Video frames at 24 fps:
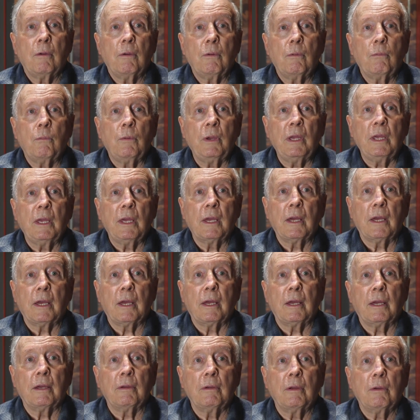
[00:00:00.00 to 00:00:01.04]
we
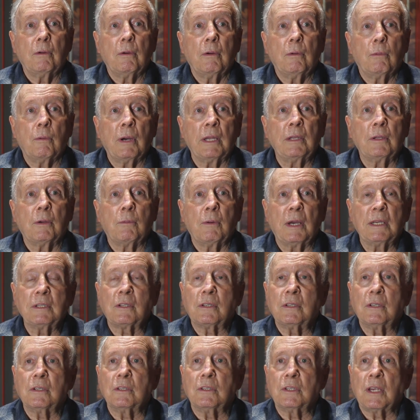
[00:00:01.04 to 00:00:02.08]
won the
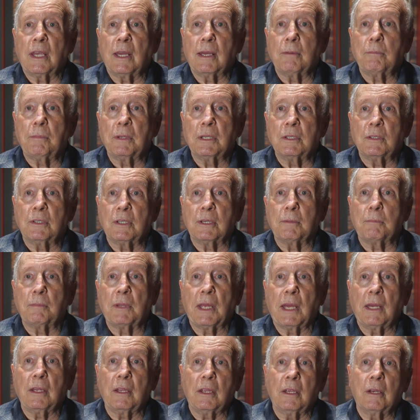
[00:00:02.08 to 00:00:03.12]
Western Championship
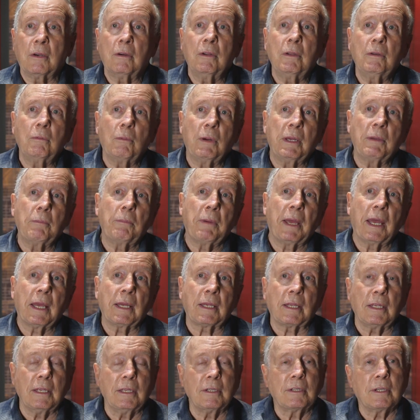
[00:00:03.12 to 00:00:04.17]
that year and went
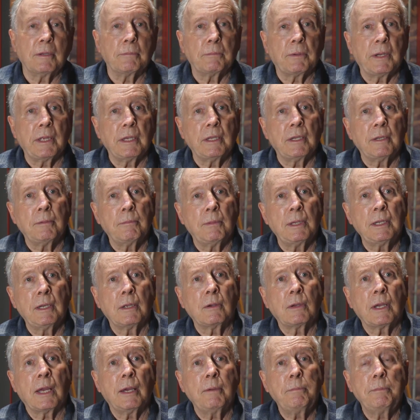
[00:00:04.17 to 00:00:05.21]
back east and played in the
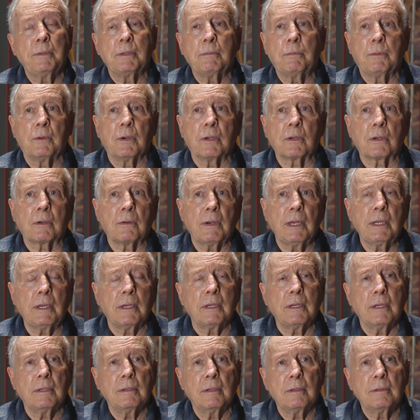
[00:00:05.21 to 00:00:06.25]
Minto Cup in Port
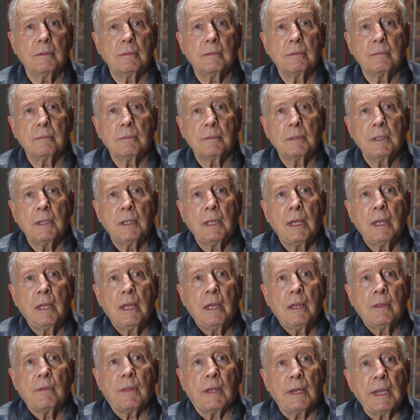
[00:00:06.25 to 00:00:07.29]
Credit.
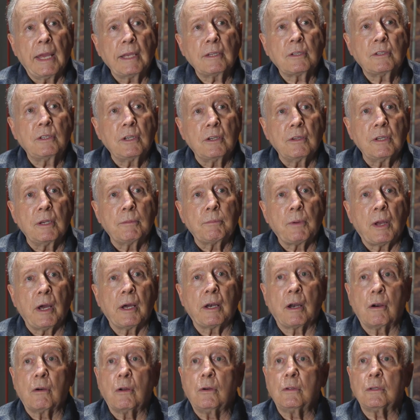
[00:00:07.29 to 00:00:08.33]
The next year they
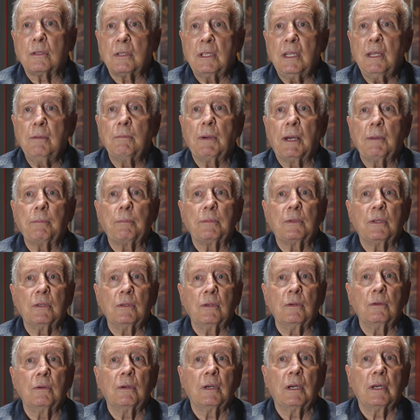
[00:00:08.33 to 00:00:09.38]
brought our whole team up
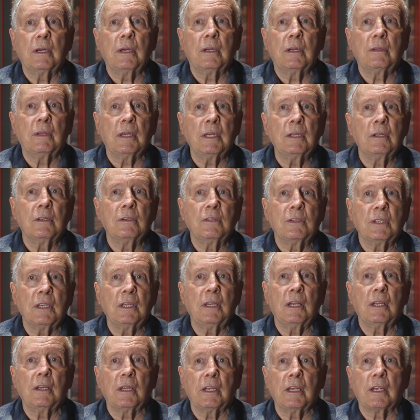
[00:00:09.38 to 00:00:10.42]
to the
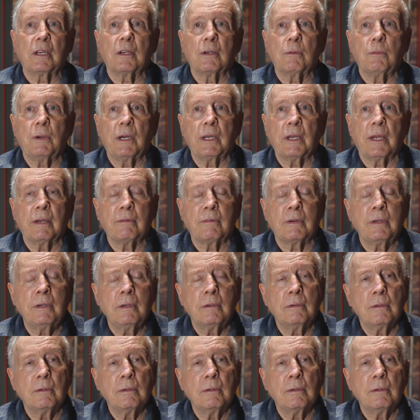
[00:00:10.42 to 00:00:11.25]
Intercity League or whatever.